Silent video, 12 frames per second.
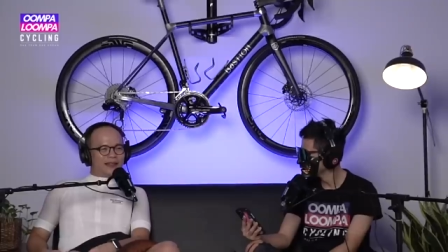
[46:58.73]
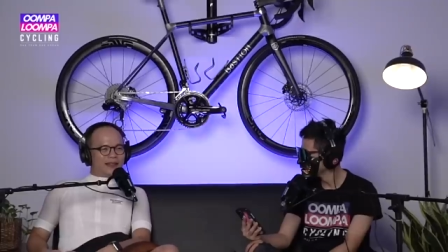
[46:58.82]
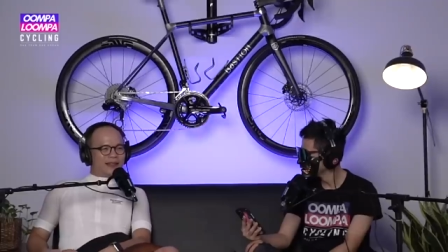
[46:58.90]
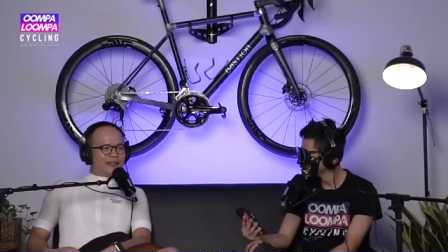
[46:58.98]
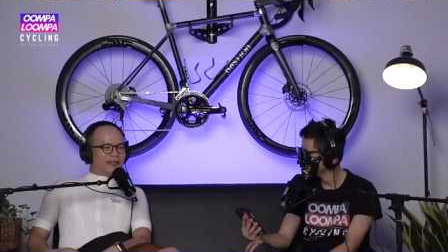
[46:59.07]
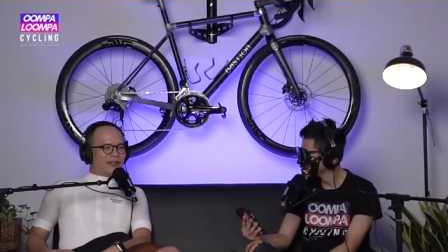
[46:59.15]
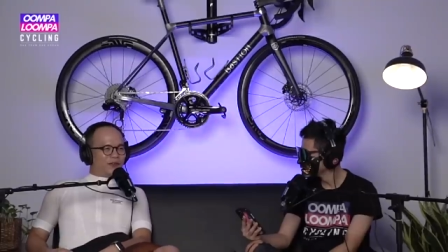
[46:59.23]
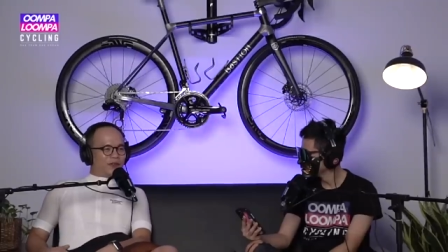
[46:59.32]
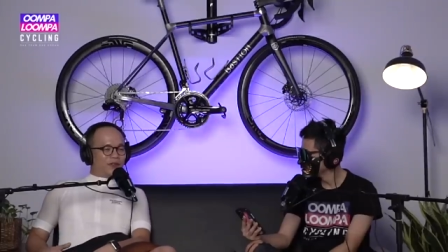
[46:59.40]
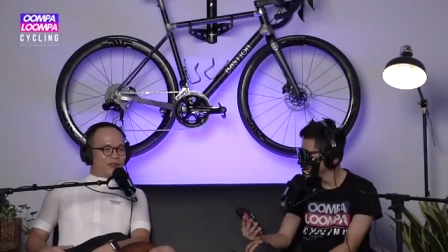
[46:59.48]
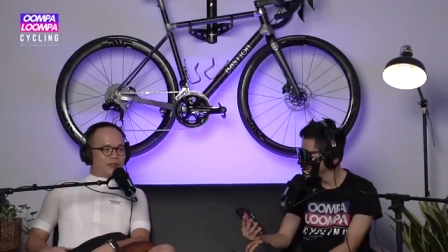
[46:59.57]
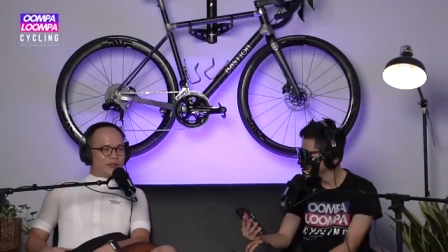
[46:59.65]
then of
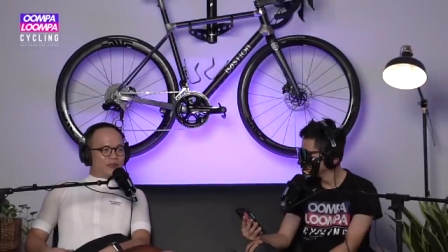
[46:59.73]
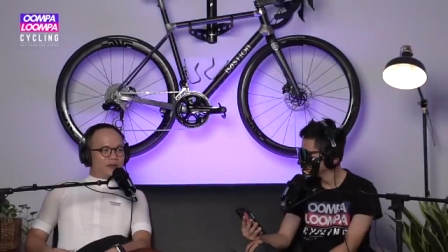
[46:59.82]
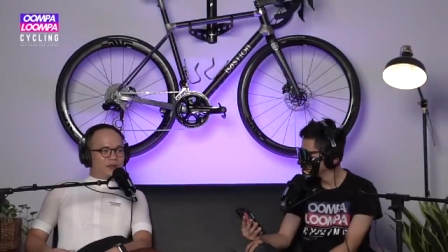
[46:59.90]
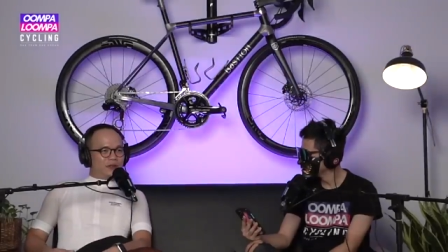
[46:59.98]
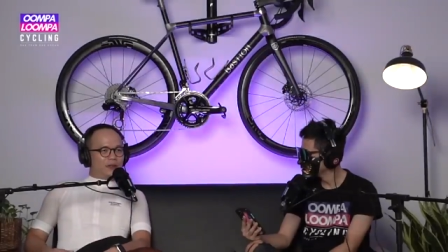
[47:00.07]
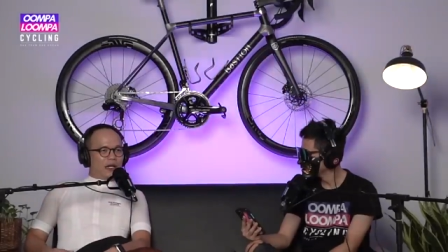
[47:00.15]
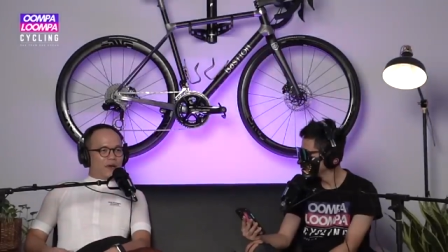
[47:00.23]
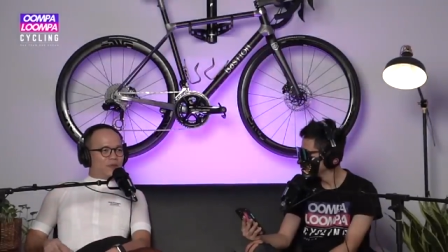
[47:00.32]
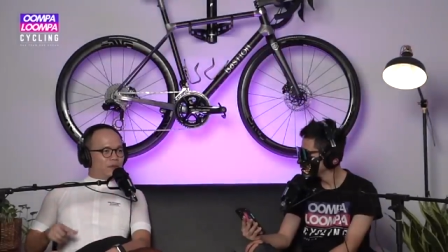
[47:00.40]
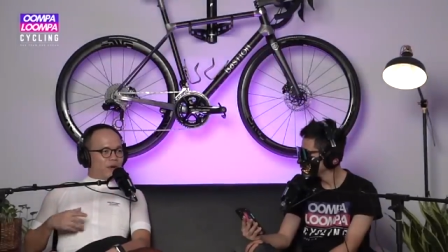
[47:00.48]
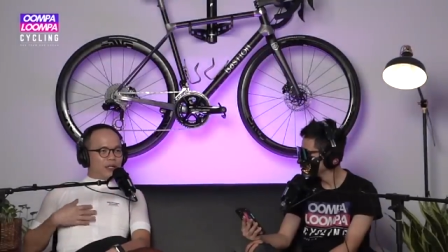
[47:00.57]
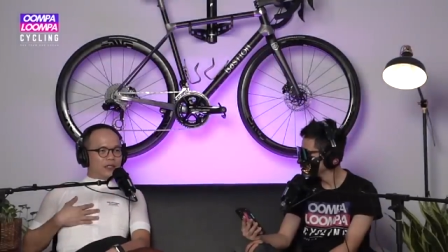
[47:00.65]
course,
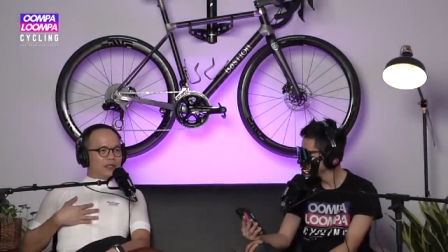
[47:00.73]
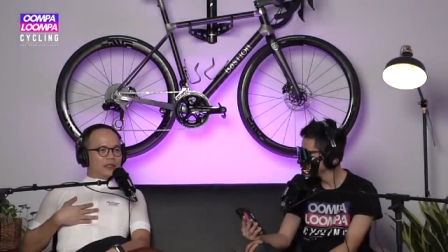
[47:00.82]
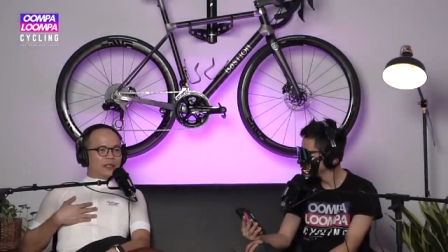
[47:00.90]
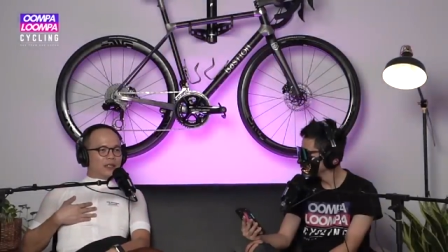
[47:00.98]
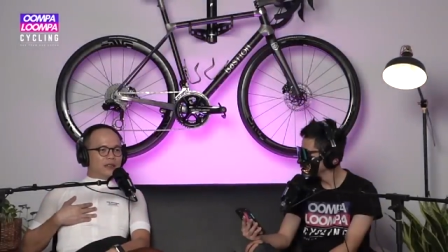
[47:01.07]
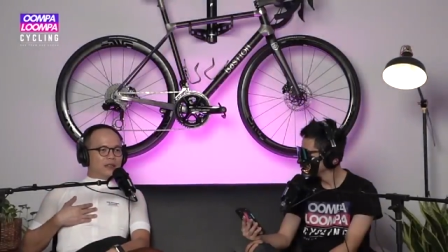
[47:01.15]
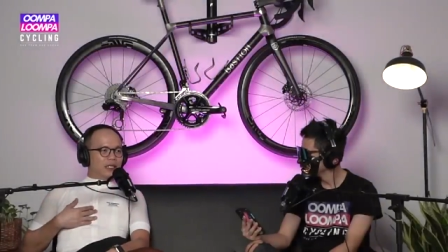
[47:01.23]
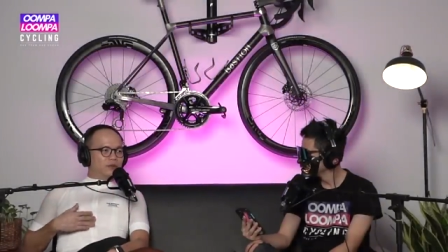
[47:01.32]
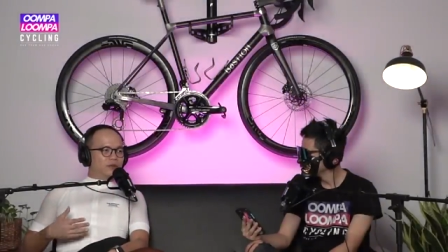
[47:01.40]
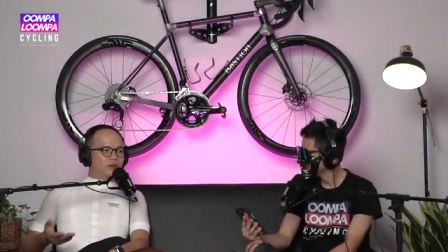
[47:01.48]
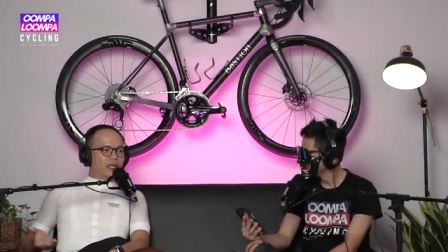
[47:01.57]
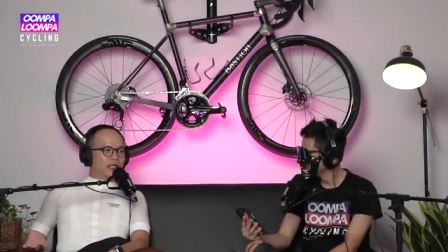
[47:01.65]
after wearing this, uh, it's hard
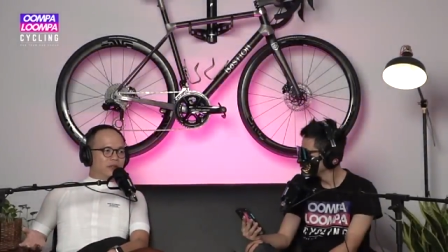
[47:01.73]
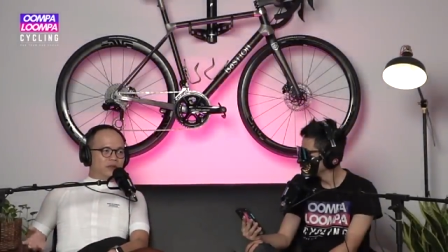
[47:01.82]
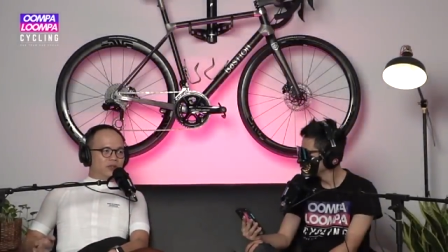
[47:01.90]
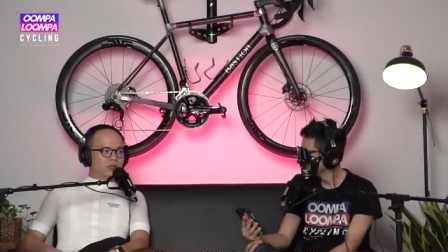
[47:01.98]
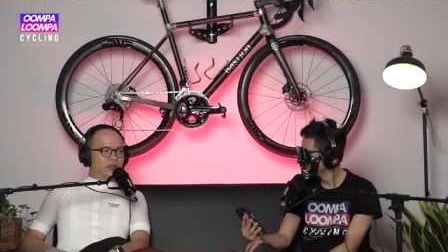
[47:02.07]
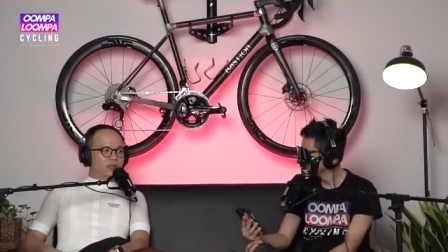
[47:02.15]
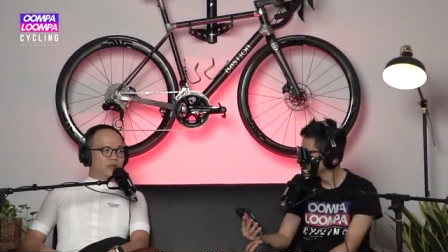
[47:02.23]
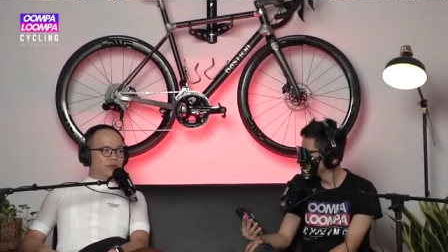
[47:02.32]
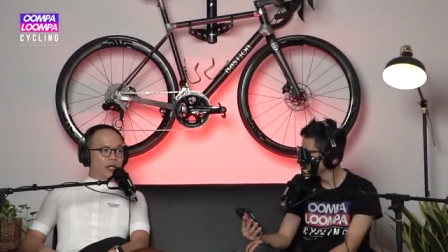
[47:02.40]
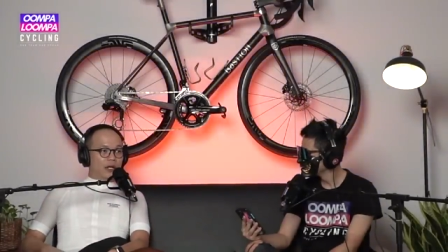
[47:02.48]
to wear other jerseys.